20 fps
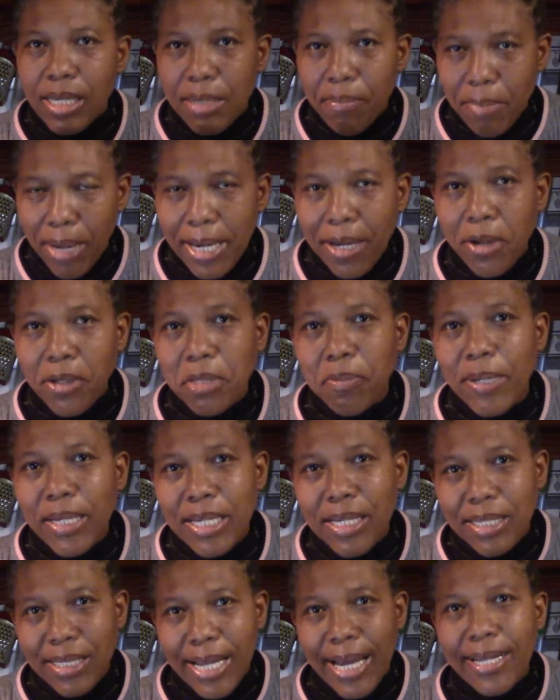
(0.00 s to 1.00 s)
My husband
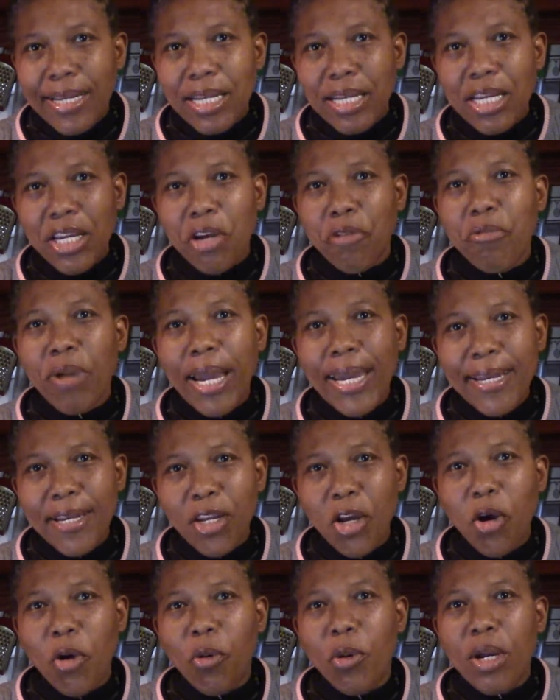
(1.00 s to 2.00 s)
is standing here right
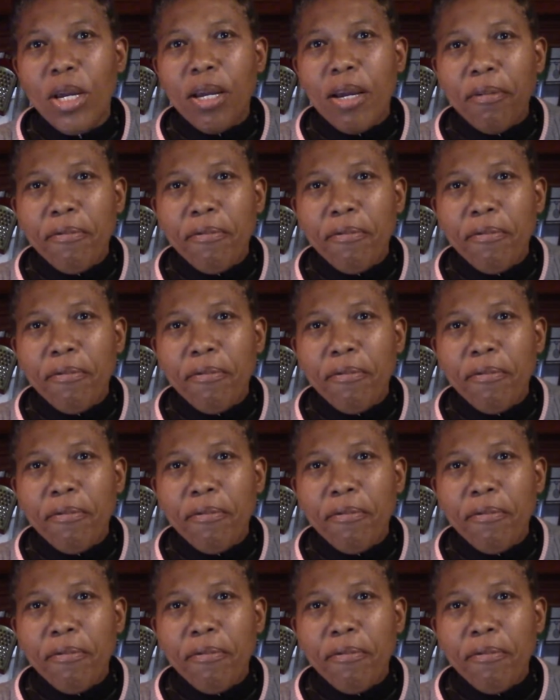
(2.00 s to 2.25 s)
now,